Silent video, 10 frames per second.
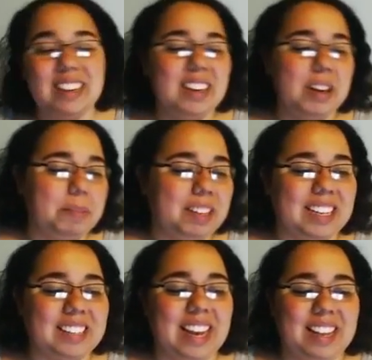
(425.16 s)
But
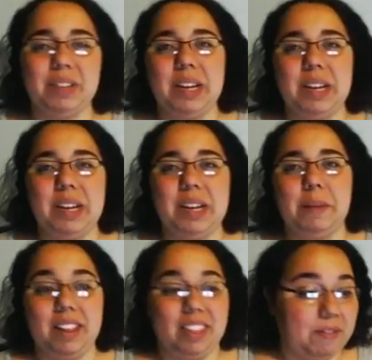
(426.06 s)
that's like not really a
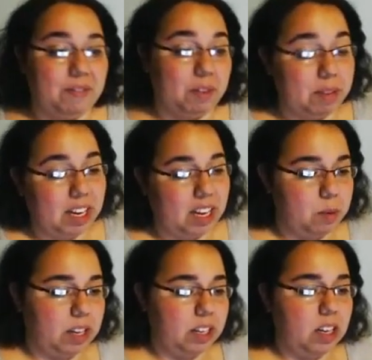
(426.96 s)
big thing for me
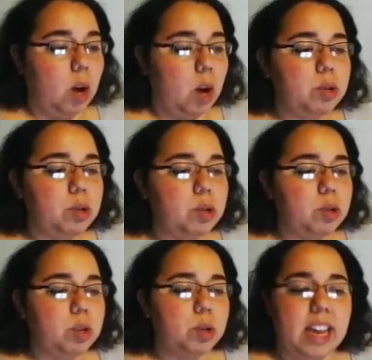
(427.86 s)
anyway. What would you
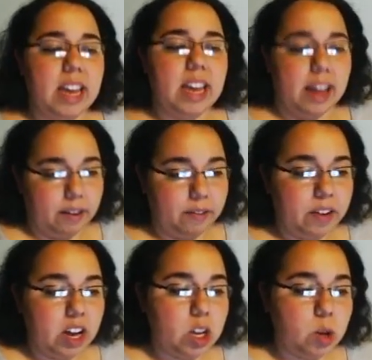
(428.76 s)
do if
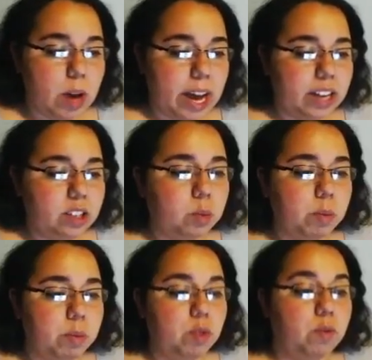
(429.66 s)
you had to
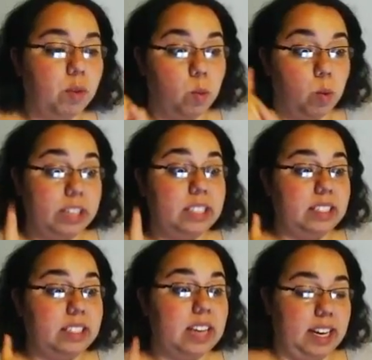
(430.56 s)
remove one
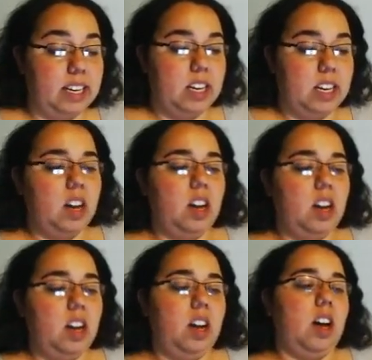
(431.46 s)
site?
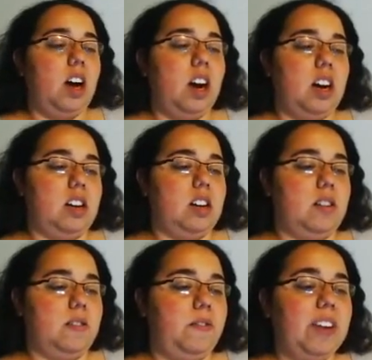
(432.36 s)

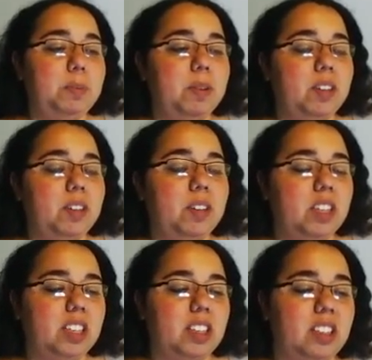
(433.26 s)
Facebook?
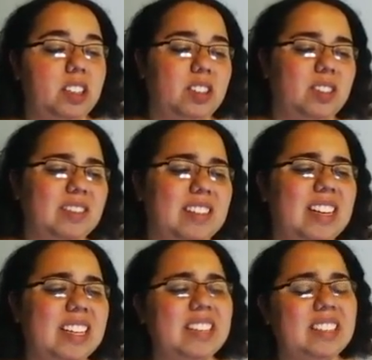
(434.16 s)
Wow,
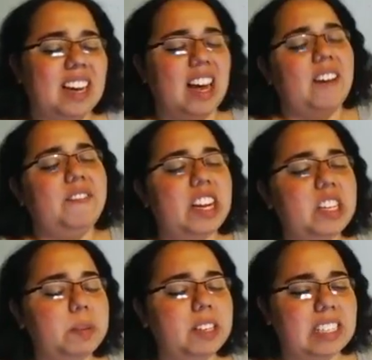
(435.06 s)
that's
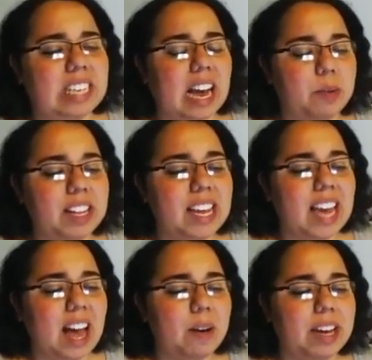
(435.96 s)
Facebook is really
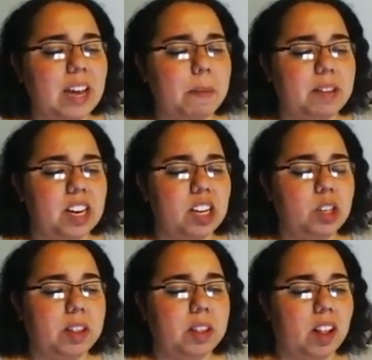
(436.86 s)
how I keep in touch
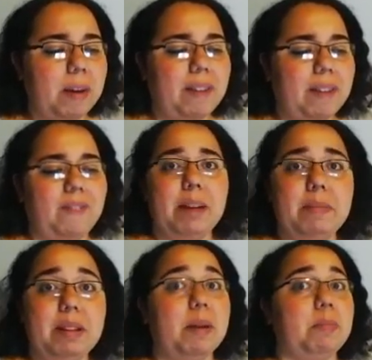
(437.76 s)
with a lot of my
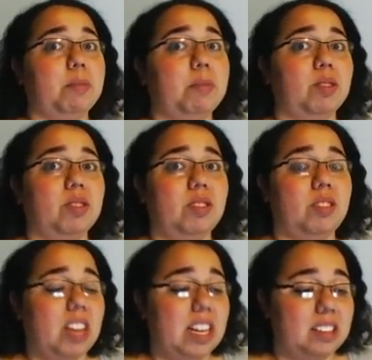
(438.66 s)
family members
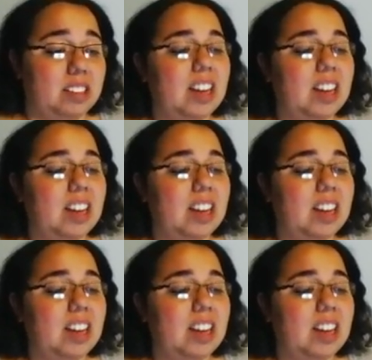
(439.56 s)
and